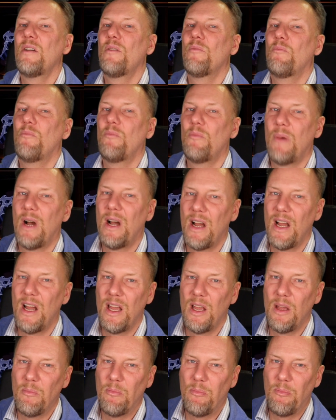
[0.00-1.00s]

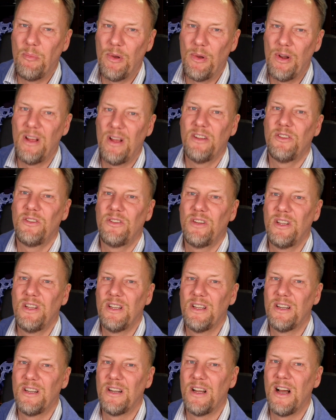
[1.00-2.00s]
my
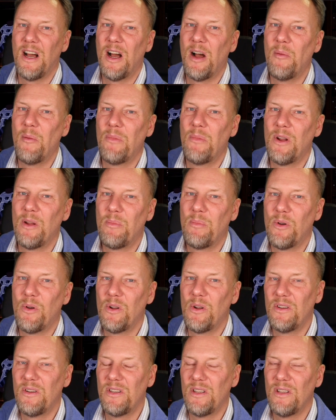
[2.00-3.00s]
blushing and humble
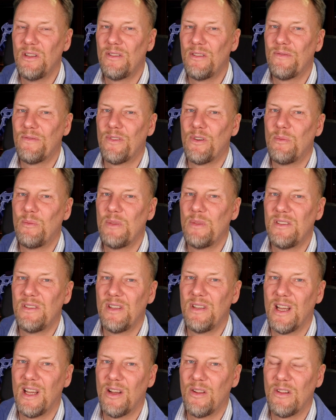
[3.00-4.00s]
apologies for
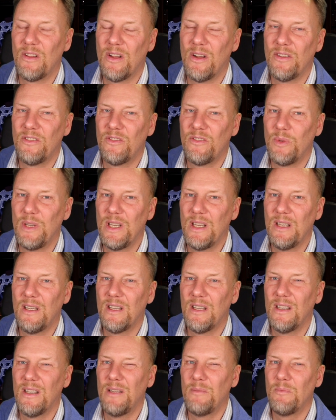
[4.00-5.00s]
missing out last
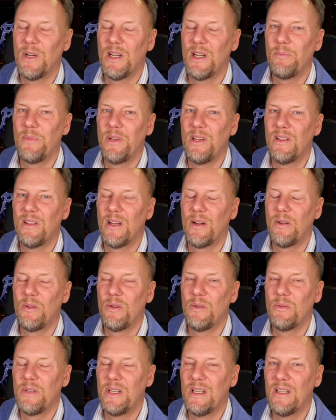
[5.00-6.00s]
week. It might be that
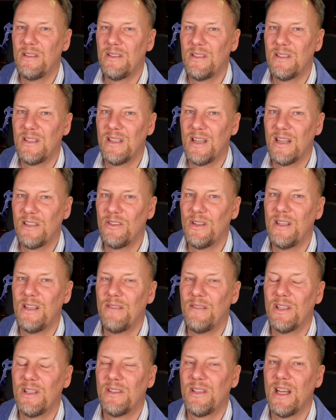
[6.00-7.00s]
it actually
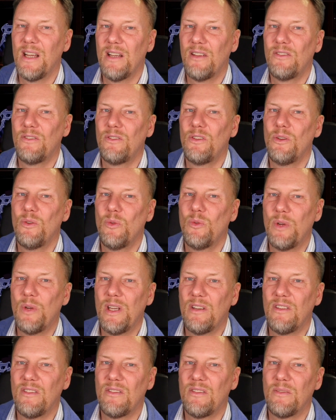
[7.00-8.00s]
even takes 2
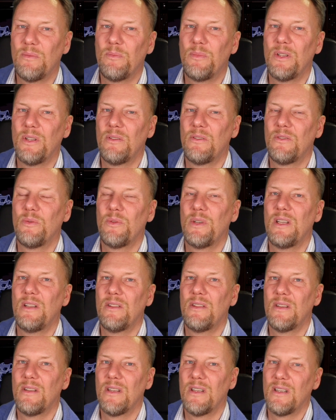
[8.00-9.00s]
weeks
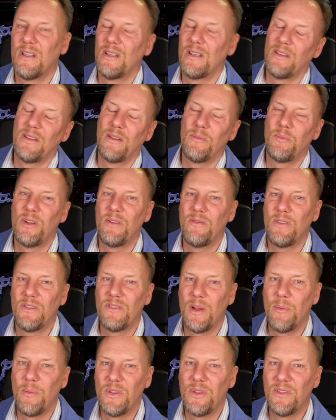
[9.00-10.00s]
between the
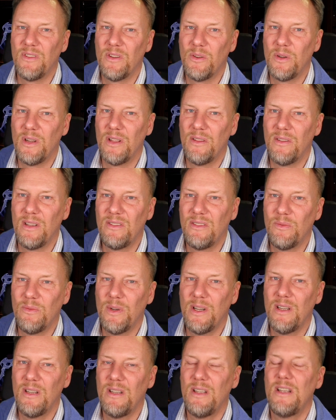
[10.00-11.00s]
previous episode and this
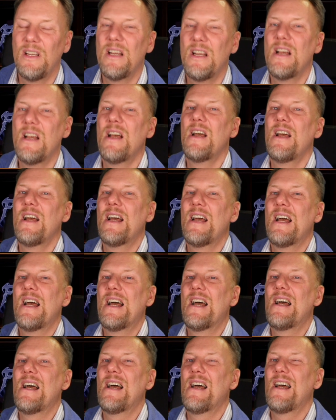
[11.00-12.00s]
one.
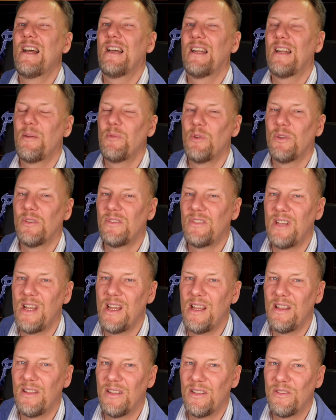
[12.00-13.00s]
And I'm not
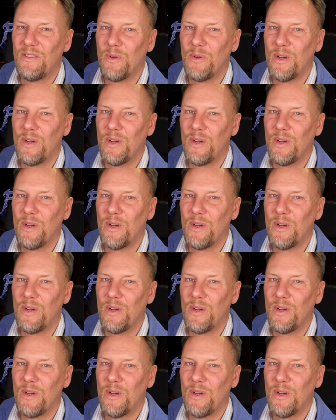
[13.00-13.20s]
saying this